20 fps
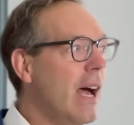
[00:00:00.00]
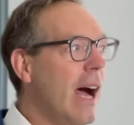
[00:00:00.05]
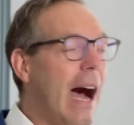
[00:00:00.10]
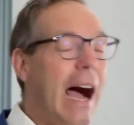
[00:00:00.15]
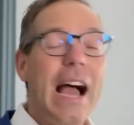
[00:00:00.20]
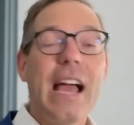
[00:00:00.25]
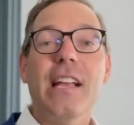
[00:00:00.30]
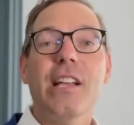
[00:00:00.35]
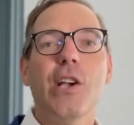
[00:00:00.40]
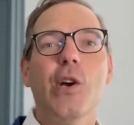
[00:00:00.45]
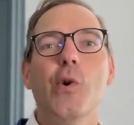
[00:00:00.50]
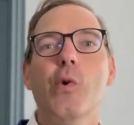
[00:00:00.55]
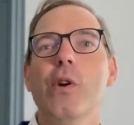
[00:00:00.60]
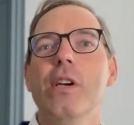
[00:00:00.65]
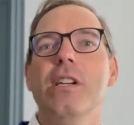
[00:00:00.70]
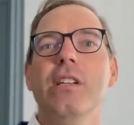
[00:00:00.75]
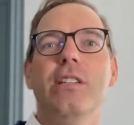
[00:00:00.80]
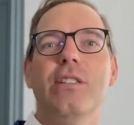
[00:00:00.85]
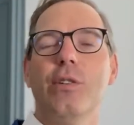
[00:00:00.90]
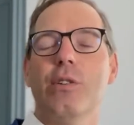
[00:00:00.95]
I go
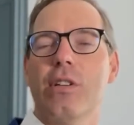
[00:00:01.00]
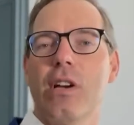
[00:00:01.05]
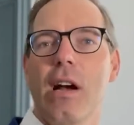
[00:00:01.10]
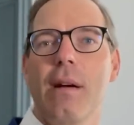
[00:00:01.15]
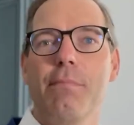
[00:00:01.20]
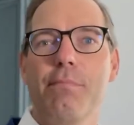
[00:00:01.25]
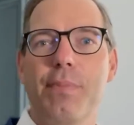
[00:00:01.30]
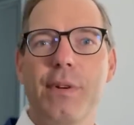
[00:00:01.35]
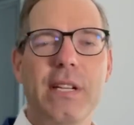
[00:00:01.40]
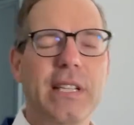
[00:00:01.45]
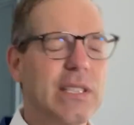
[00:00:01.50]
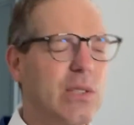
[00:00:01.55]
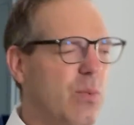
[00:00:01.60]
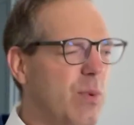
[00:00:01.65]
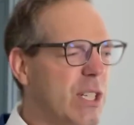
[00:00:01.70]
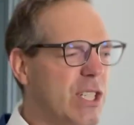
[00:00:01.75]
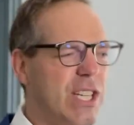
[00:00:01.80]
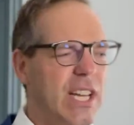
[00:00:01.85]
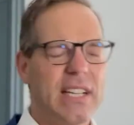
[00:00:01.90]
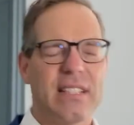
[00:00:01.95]
into companies
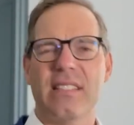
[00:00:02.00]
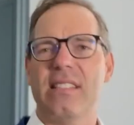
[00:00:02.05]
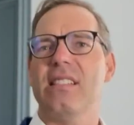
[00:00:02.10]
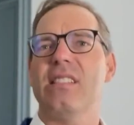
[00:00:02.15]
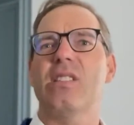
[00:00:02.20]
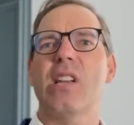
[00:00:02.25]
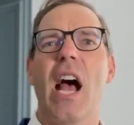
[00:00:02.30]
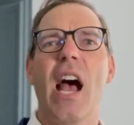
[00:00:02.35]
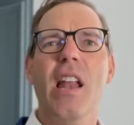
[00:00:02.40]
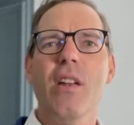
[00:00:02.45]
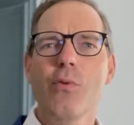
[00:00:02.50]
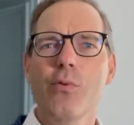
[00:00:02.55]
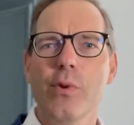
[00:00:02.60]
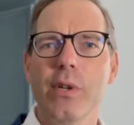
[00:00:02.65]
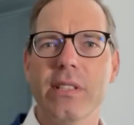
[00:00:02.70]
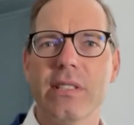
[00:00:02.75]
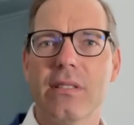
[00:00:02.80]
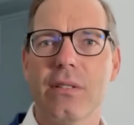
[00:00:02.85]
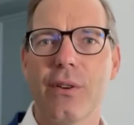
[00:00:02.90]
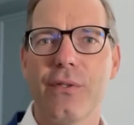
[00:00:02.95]
which exist
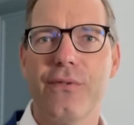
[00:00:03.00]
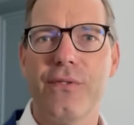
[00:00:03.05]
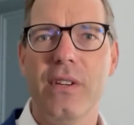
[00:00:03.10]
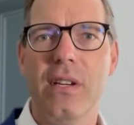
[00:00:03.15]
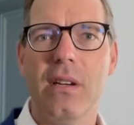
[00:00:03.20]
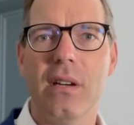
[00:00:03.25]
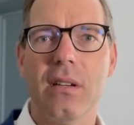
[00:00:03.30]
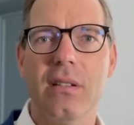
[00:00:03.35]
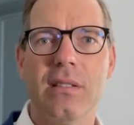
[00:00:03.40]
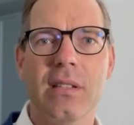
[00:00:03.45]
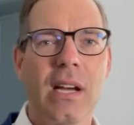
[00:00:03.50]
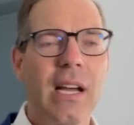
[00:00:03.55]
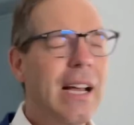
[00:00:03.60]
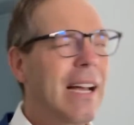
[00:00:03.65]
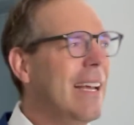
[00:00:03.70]
hundreds of years.